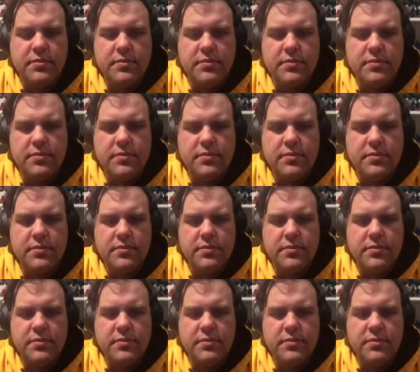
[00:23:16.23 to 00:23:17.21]

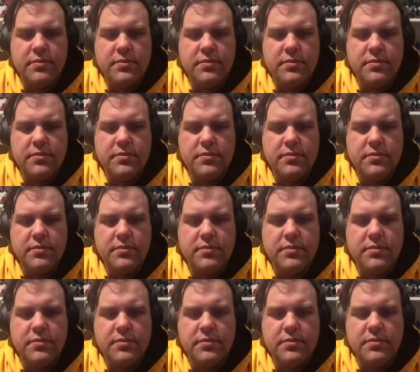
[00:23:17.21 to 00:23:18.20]

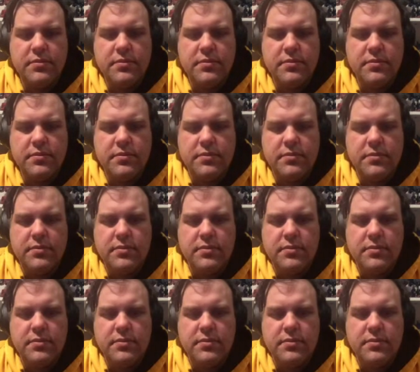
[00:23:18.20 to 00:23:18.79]
No words are spoken by the person on screen.